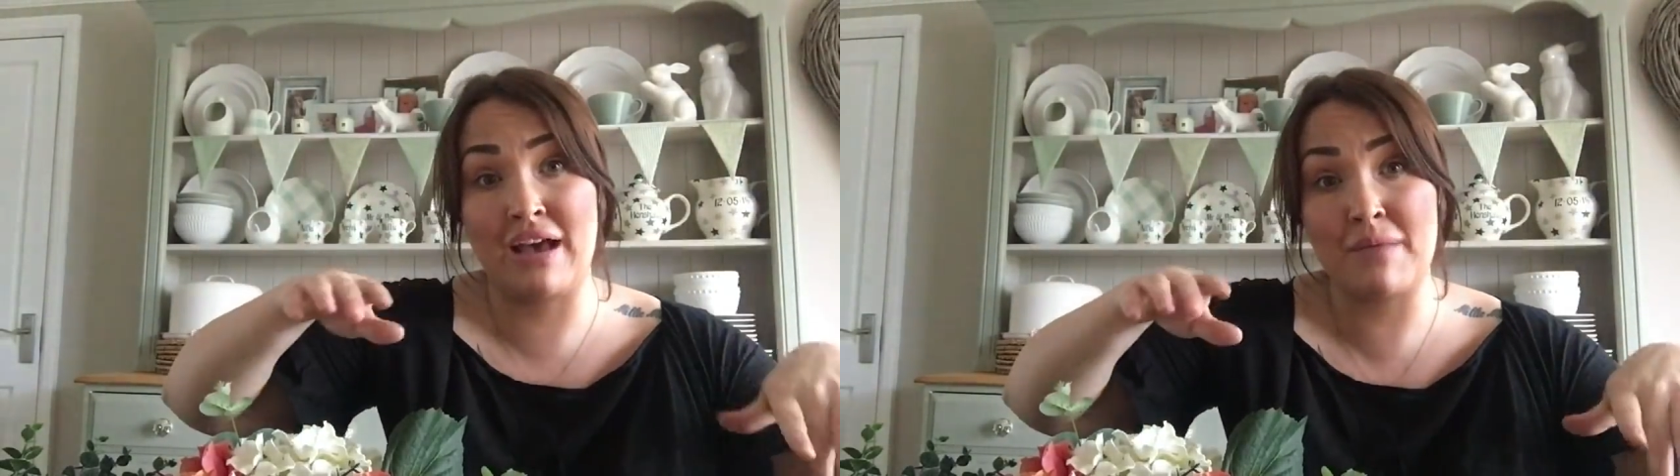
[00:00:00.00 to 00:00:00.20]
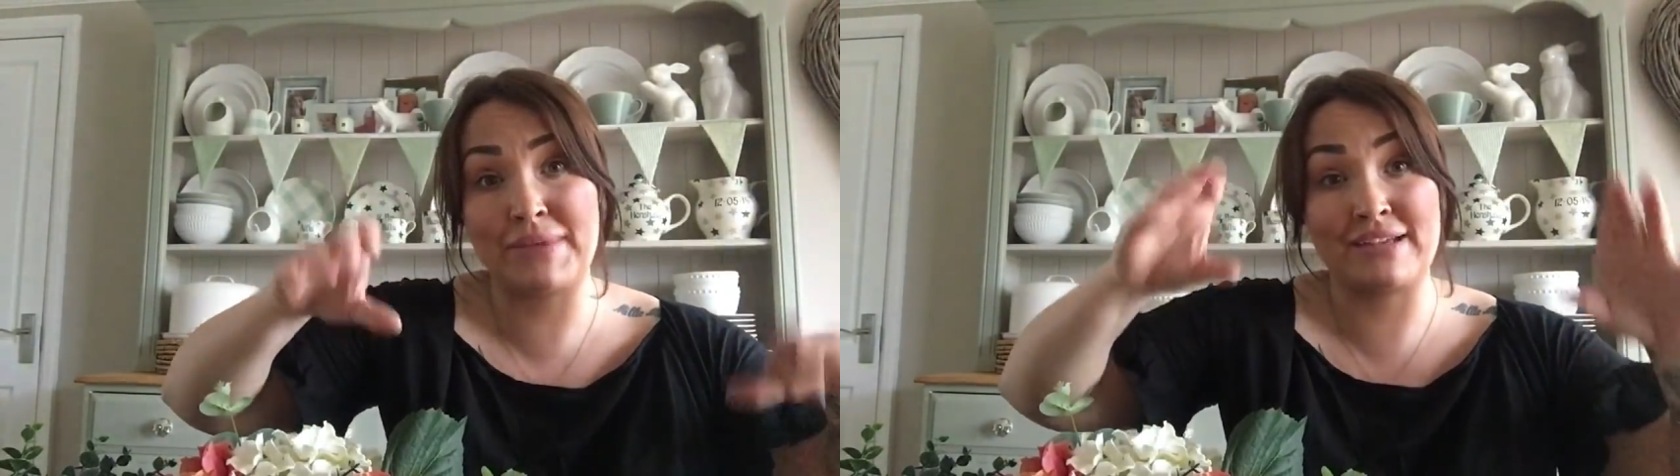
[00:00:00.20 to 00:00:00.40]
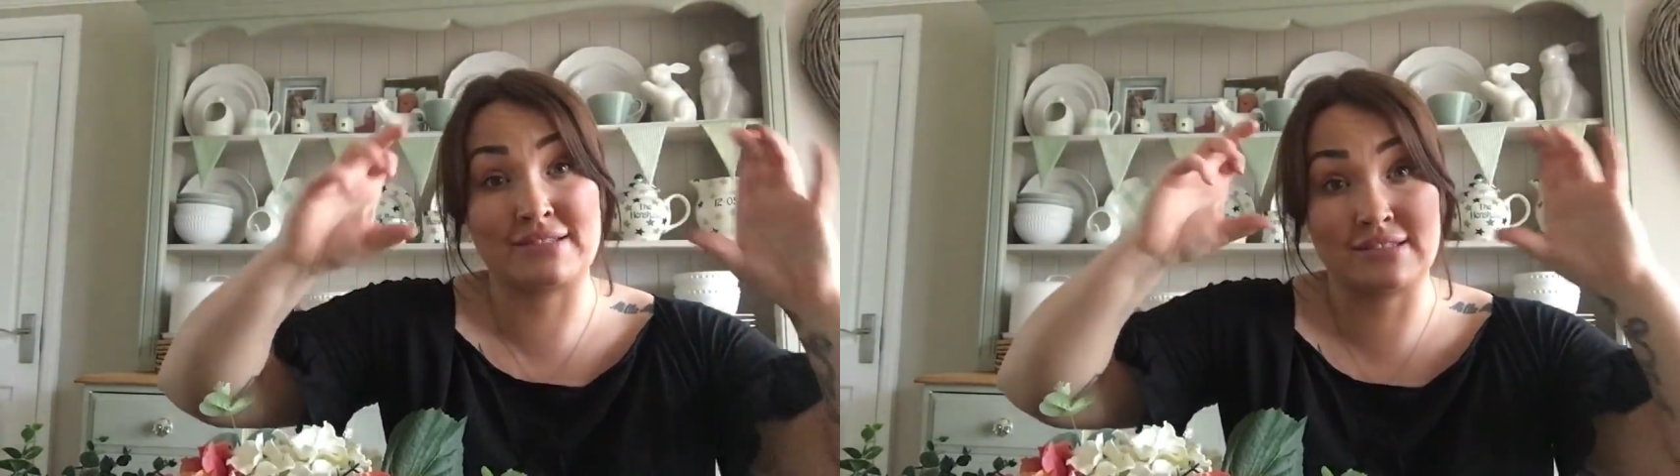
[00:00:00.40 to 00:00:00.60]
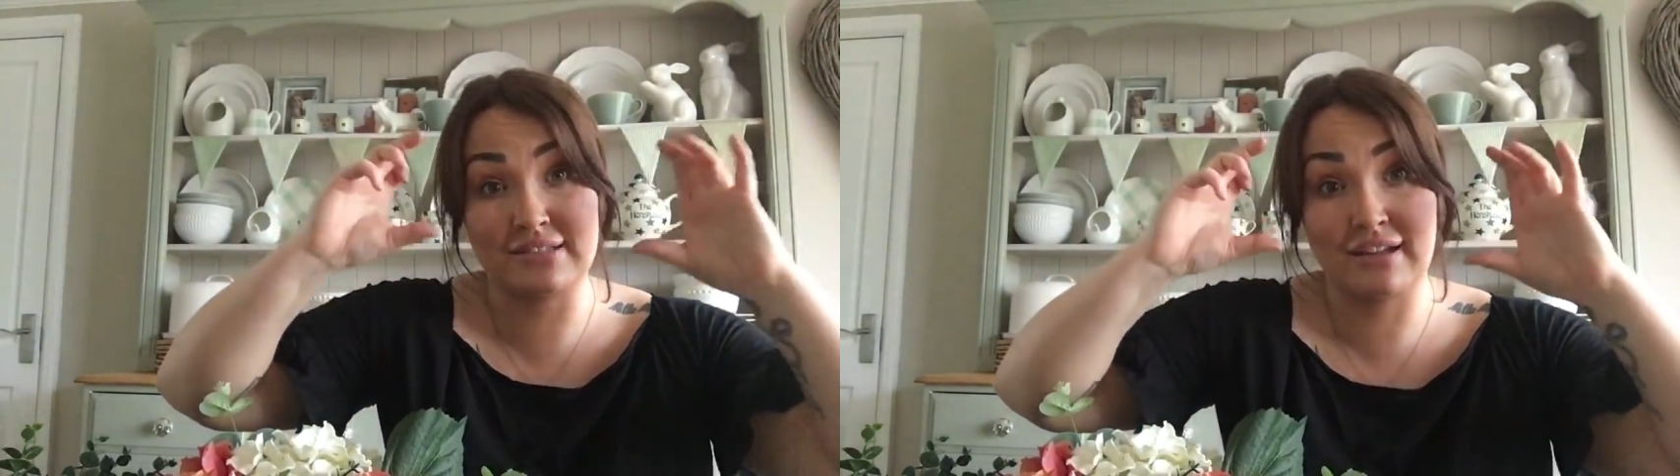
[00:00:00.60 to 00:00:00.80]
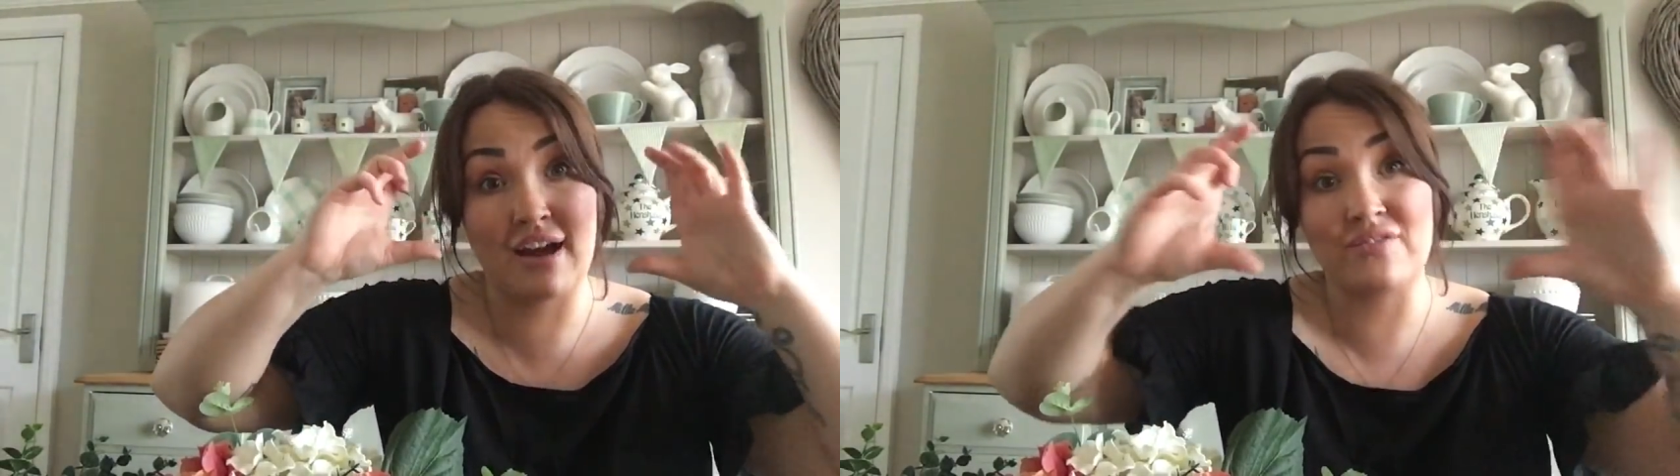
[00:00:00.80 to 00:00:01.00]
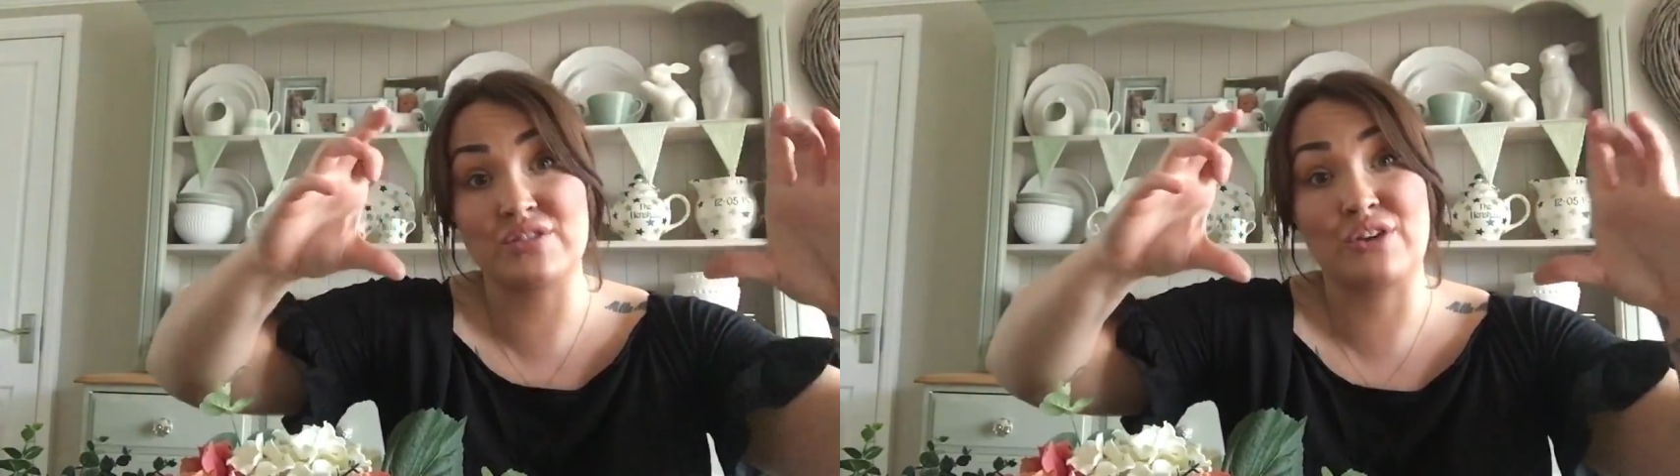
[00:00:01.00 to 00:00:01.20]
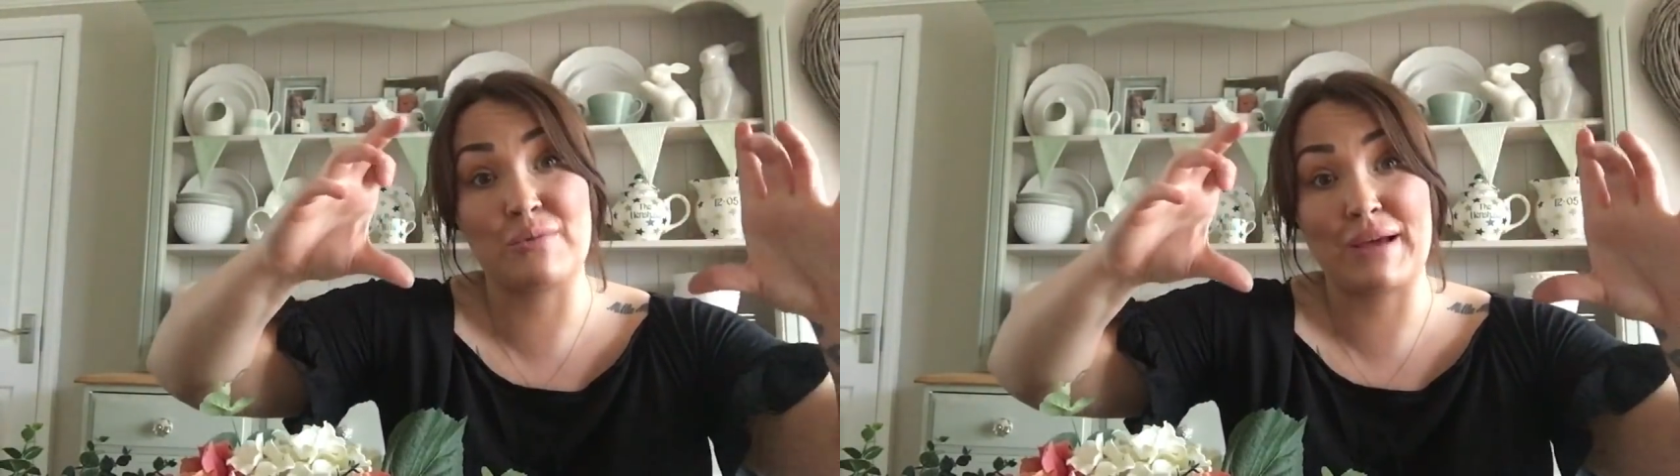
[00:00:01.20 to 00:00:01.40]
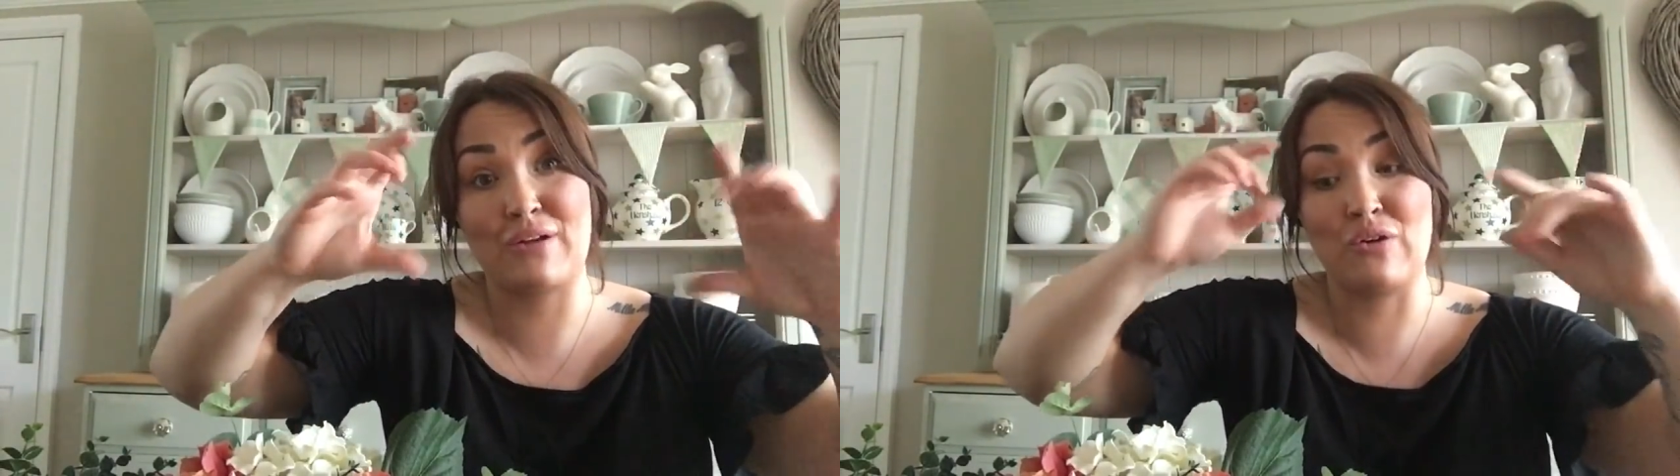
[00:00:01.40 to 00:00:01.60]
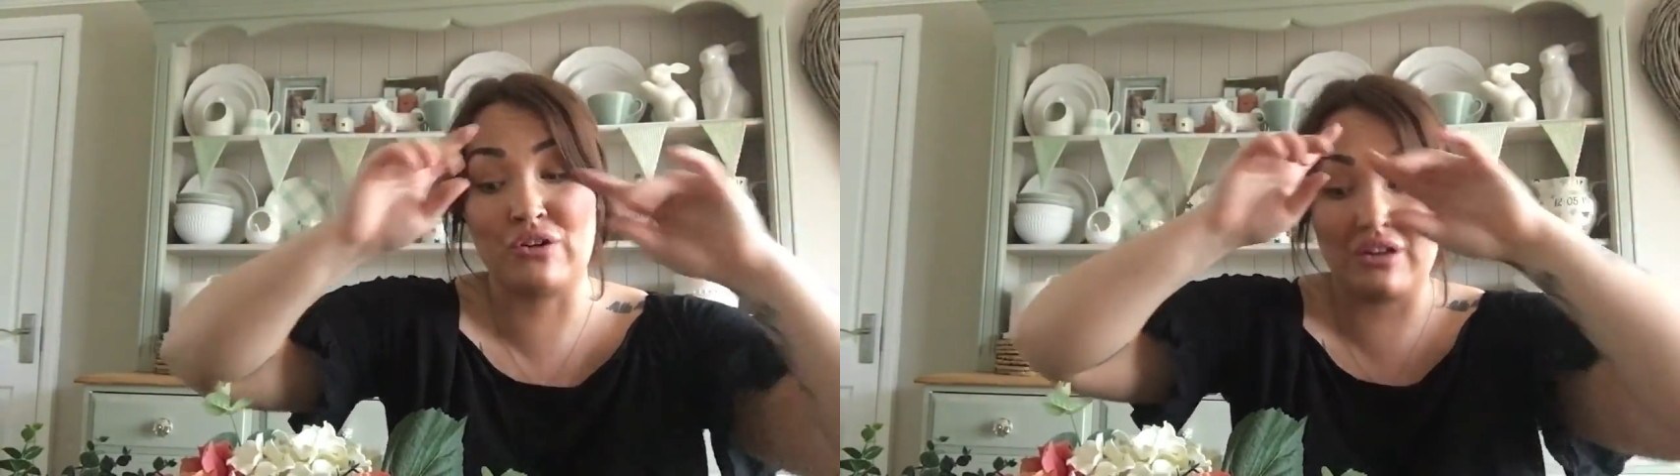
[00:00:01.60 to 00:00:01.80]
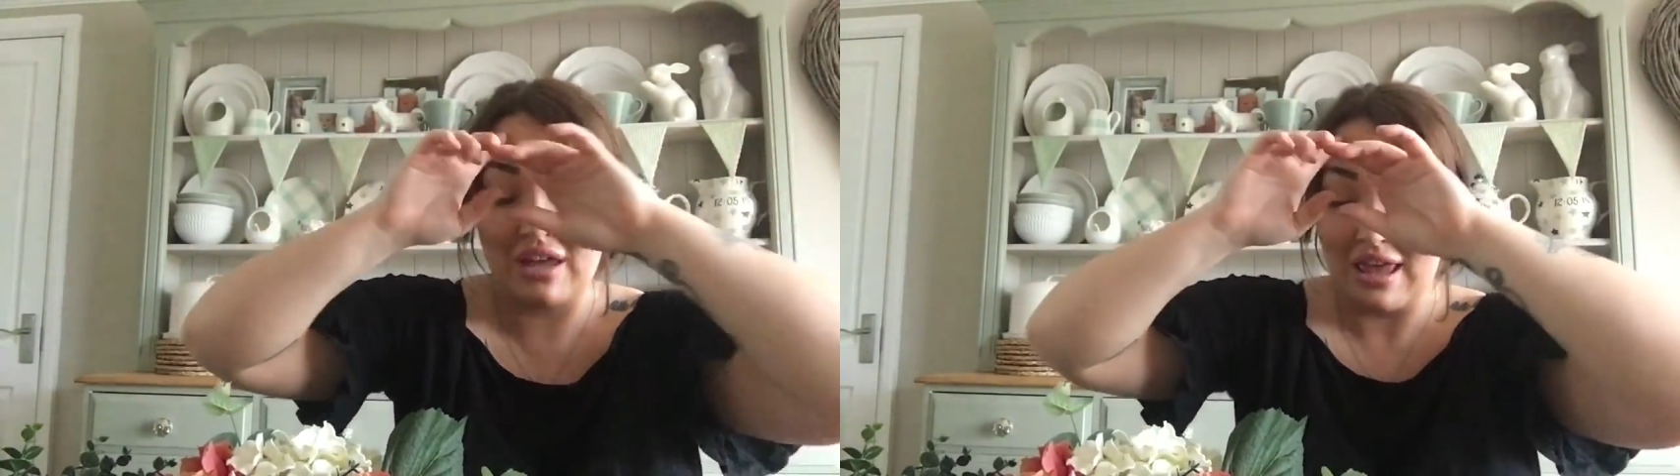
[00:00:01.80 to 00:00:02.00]
up because the covers go back
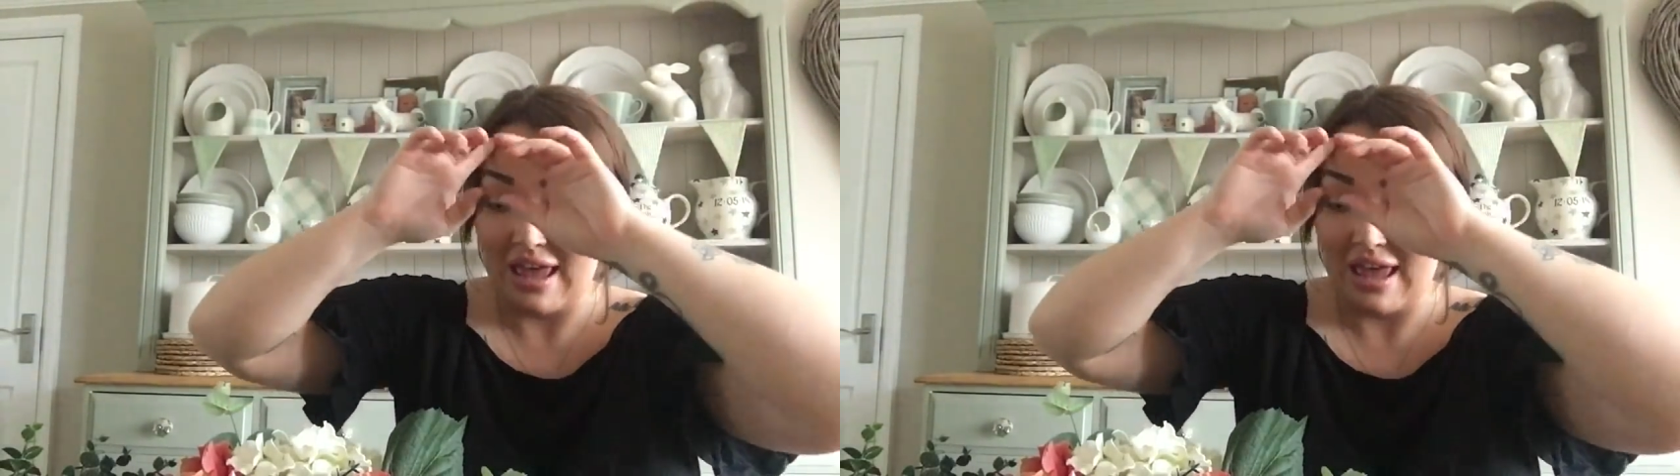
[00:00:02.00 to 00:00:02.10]
on.